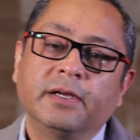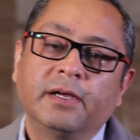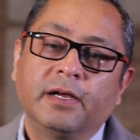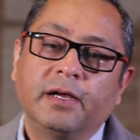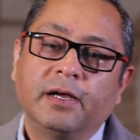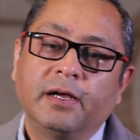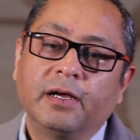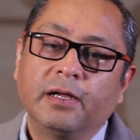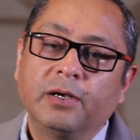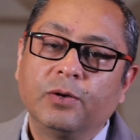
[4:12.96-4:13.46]

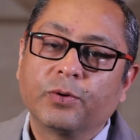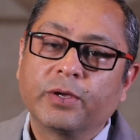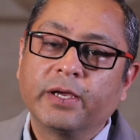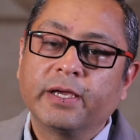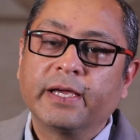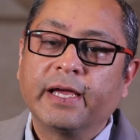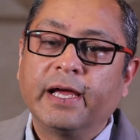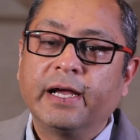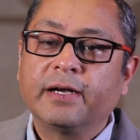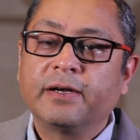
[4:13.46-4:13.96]

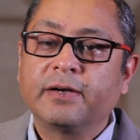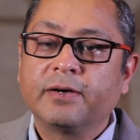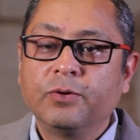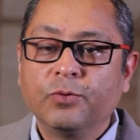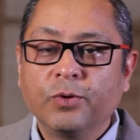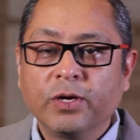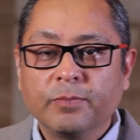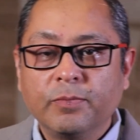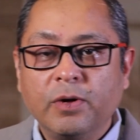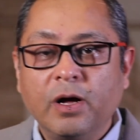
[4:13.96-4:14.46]
looking at
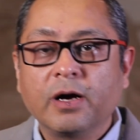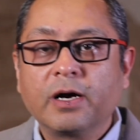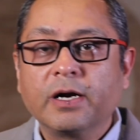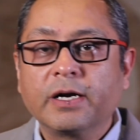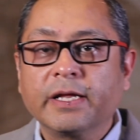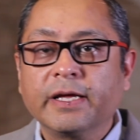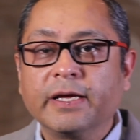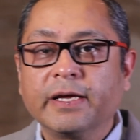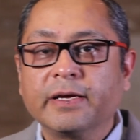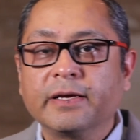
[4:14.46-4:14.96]
doing
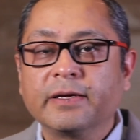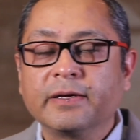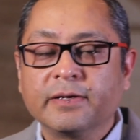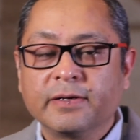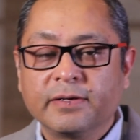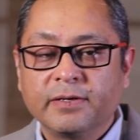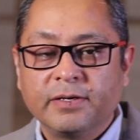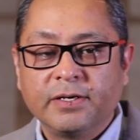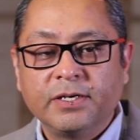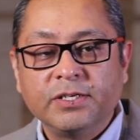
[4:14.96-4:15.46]
marketing,
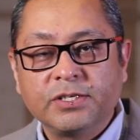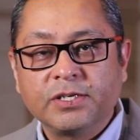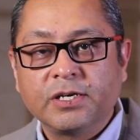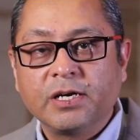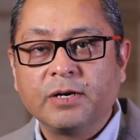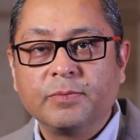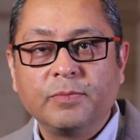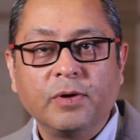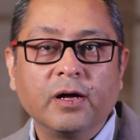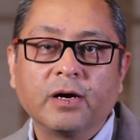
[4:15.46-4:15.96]

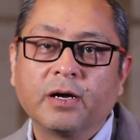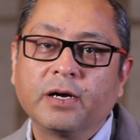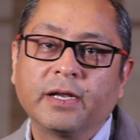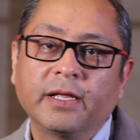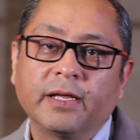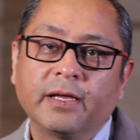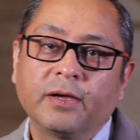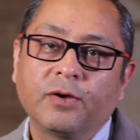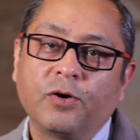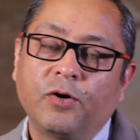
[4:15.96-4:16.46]
digital
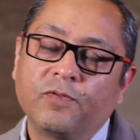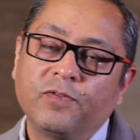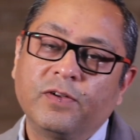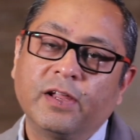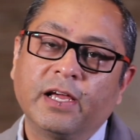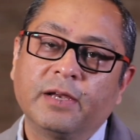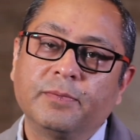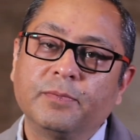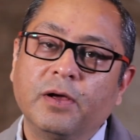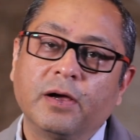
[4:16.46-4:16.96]
marketing,
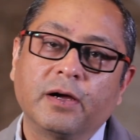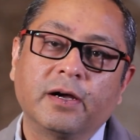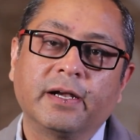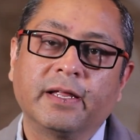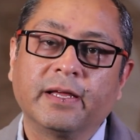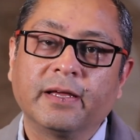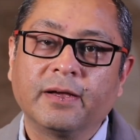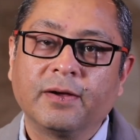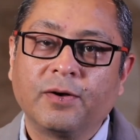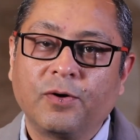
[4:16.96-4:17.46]
offline
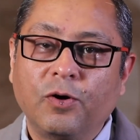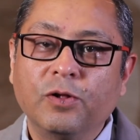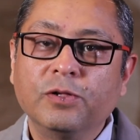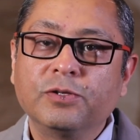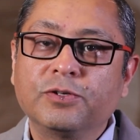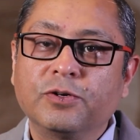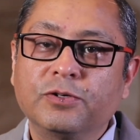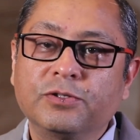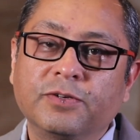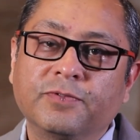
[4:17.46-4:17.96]
marketing, all
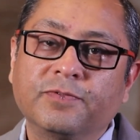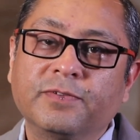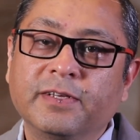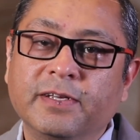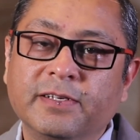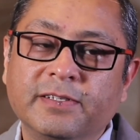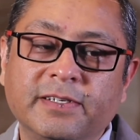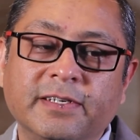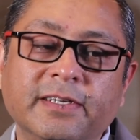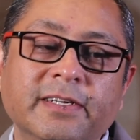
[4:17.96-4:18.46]
sorts of
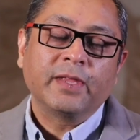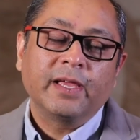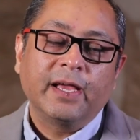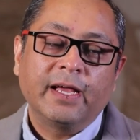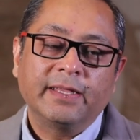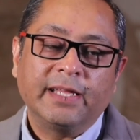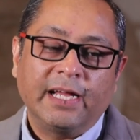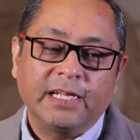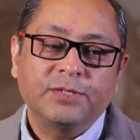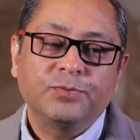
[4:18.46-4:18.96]
things.
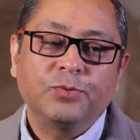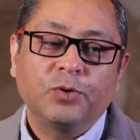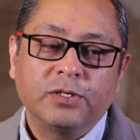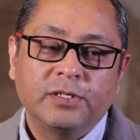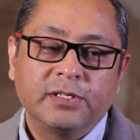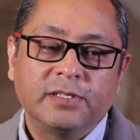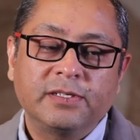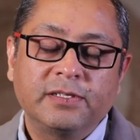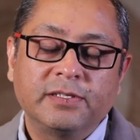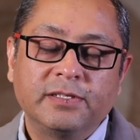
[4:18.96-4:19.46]
And that's
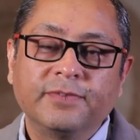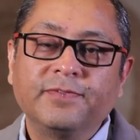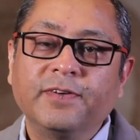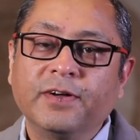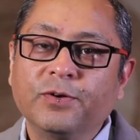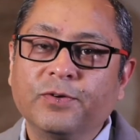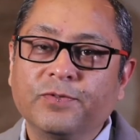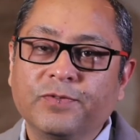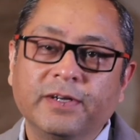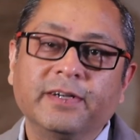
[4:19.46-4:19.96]
what's the
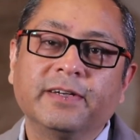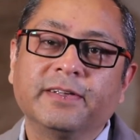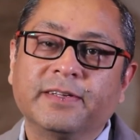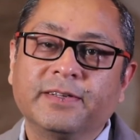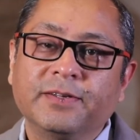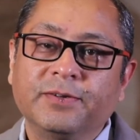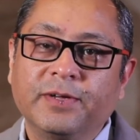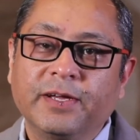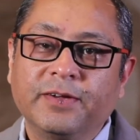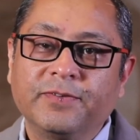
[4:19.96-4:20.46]
fun of it.
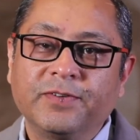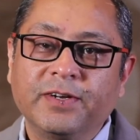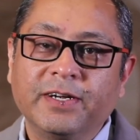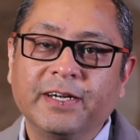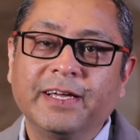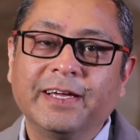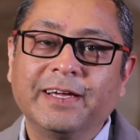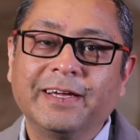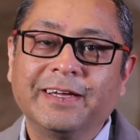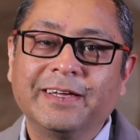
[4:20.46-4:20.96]
Every
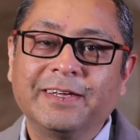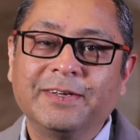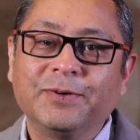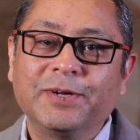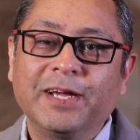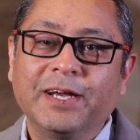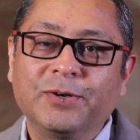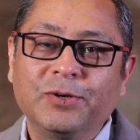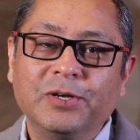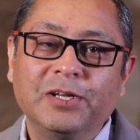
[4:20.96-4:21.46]
day you
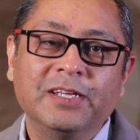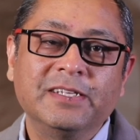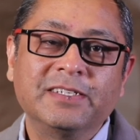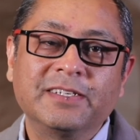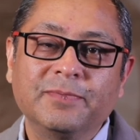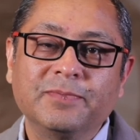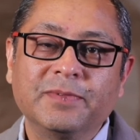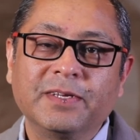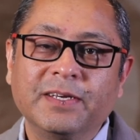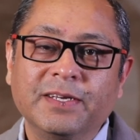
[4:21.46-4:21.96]
get to learn
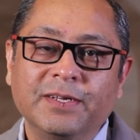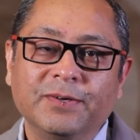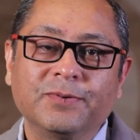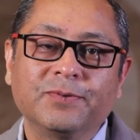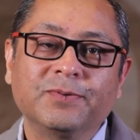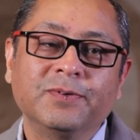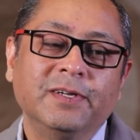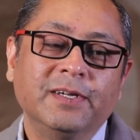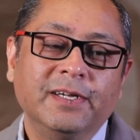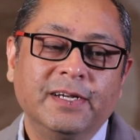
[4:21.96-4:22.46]
something new.
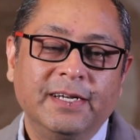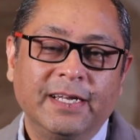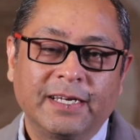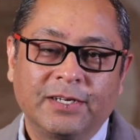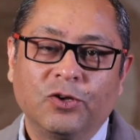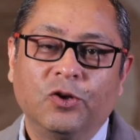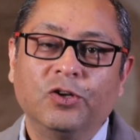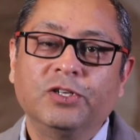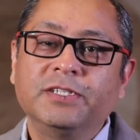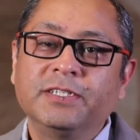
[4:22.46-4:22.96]

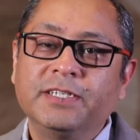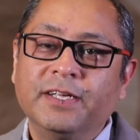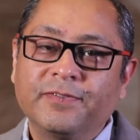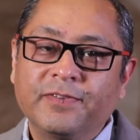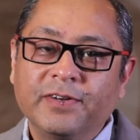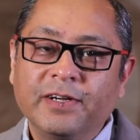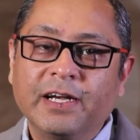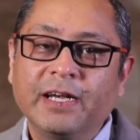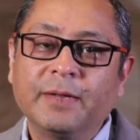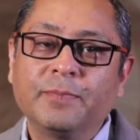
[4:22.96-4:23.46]
Technology
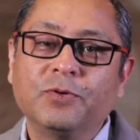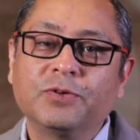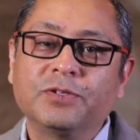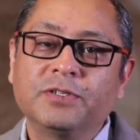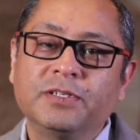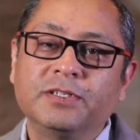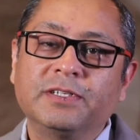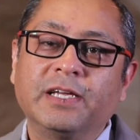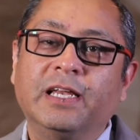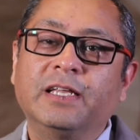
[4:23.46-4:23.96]
definitely
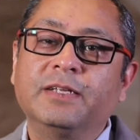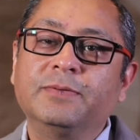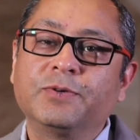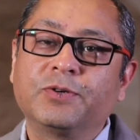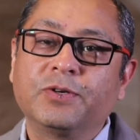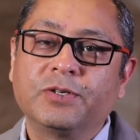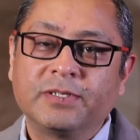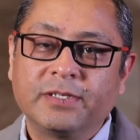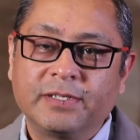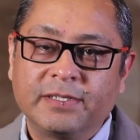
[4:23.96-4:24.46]
poses a challenge
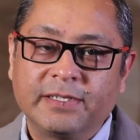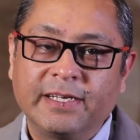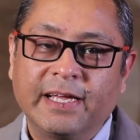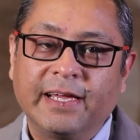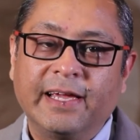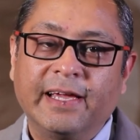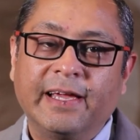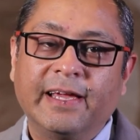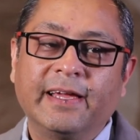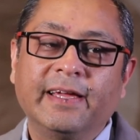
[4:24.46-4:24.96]
because
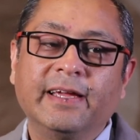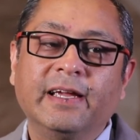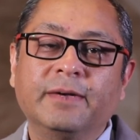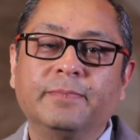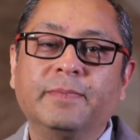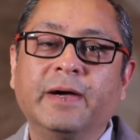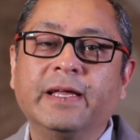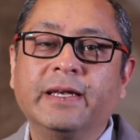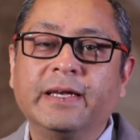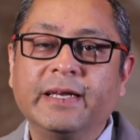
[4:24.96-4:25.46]

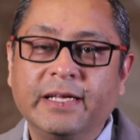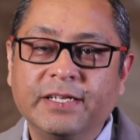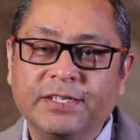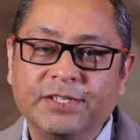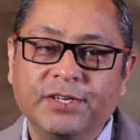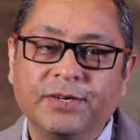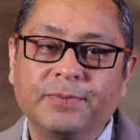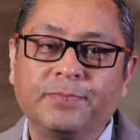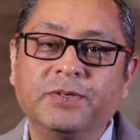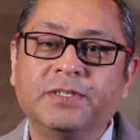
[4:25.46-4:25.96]
it by
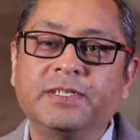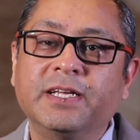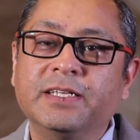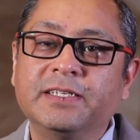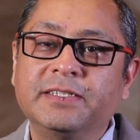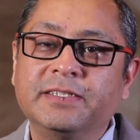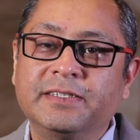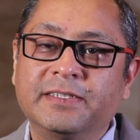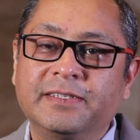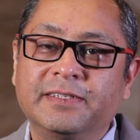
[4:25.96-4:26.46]
nature
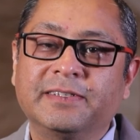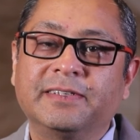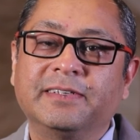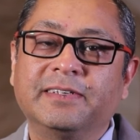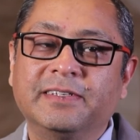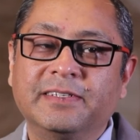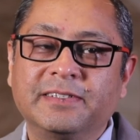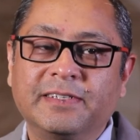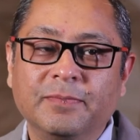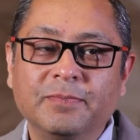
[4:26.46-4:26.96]
presents
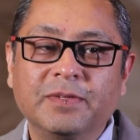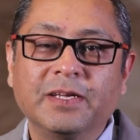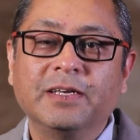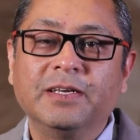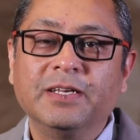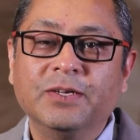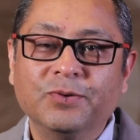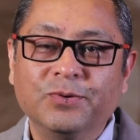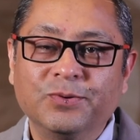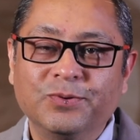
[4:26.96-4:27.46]
something
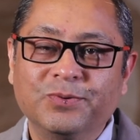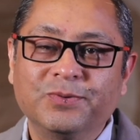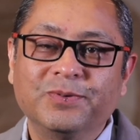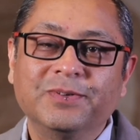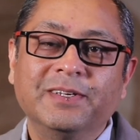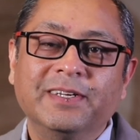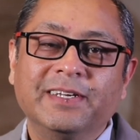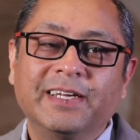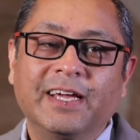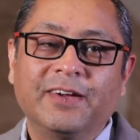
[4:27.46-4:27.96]
new
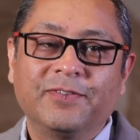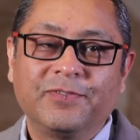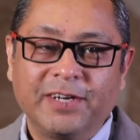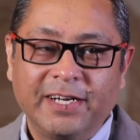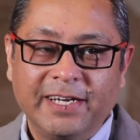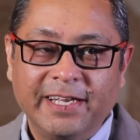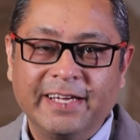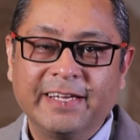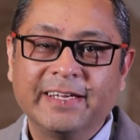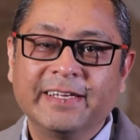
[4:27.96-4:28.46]
every
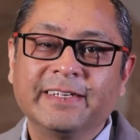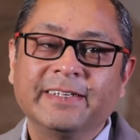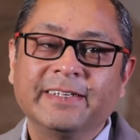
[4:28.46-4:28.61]
day.